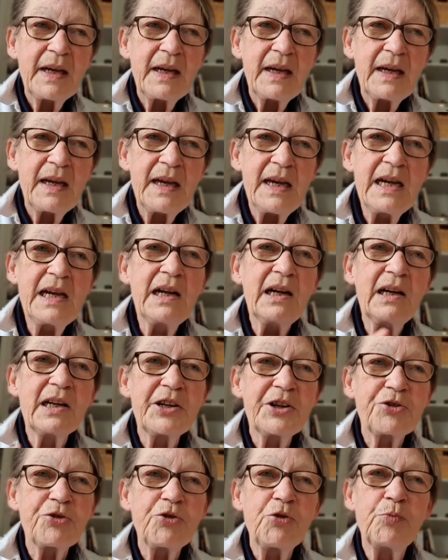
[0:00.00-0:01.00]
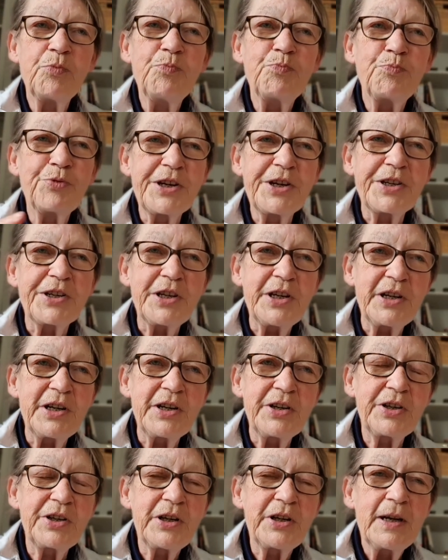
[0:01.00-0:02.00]
English or
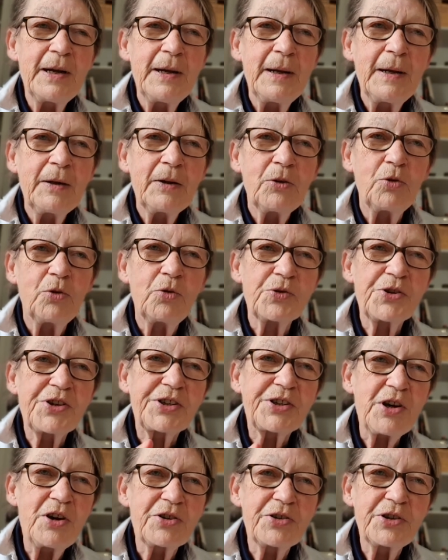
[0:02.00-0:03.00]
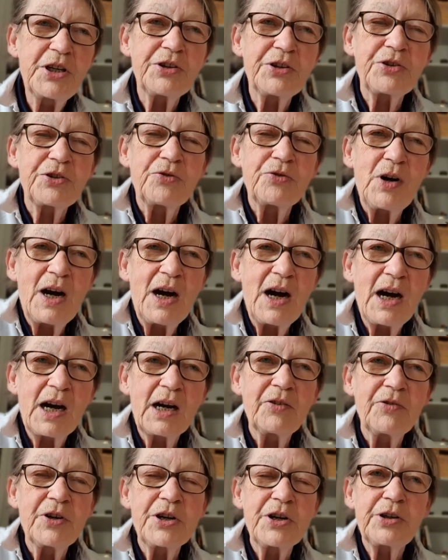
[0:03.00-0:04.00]
British or Scottish or
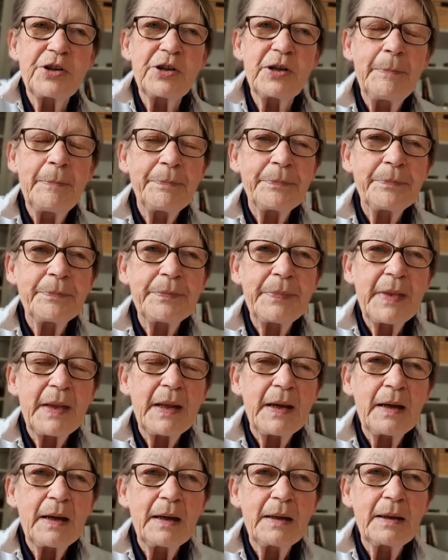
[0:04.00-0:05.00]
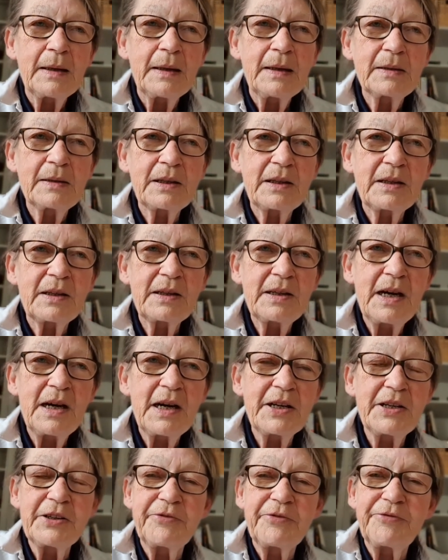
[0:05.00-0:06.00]
Irish kind
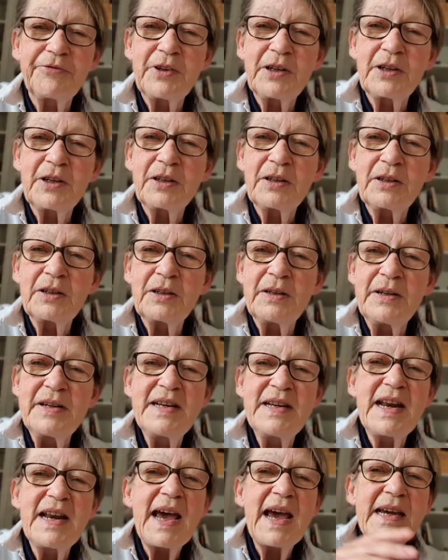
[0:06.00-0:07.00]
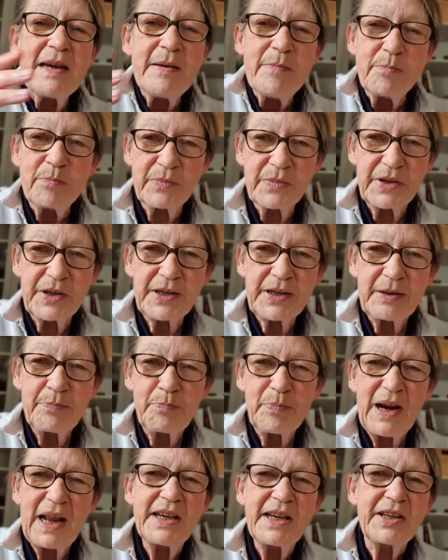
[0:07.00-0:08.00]
of names,
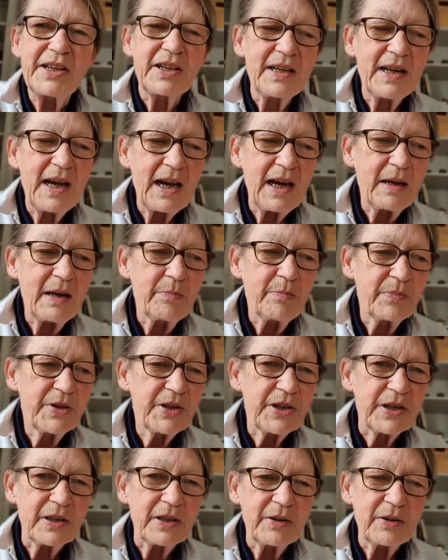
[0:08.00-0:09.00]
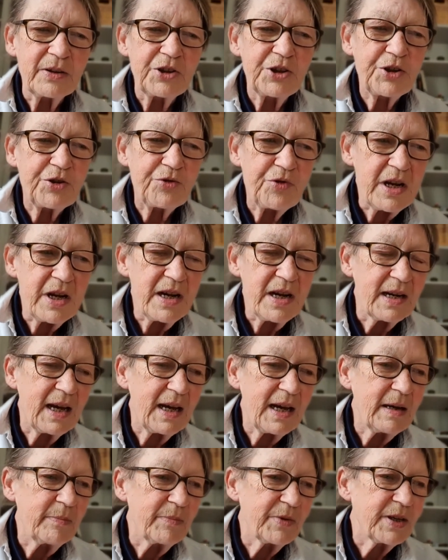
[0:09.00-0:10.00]
place names and street
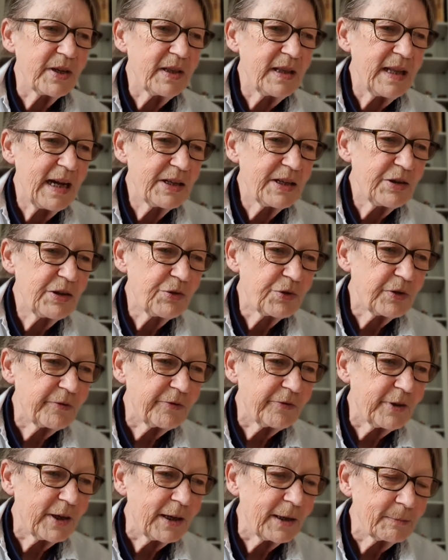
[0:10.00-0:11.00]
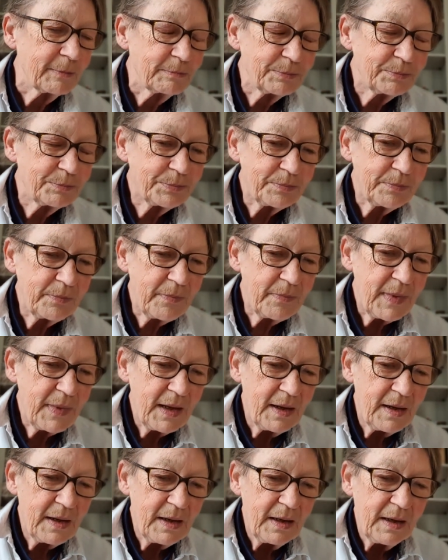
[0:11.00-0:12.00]
names and that sort of thing.
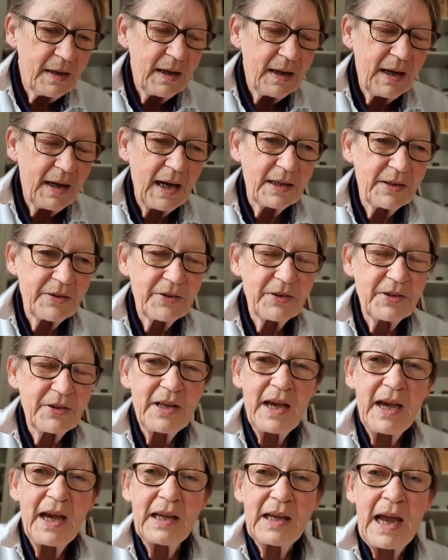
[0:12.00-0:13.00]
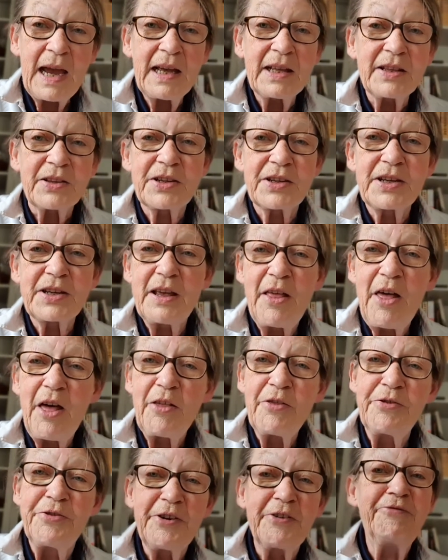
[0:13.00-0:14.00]
And hence
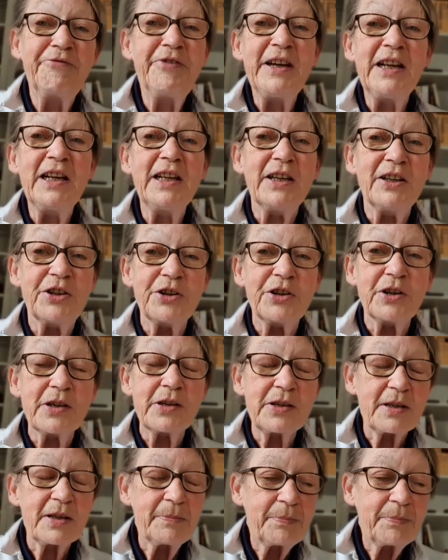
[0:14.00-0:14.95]
the villages.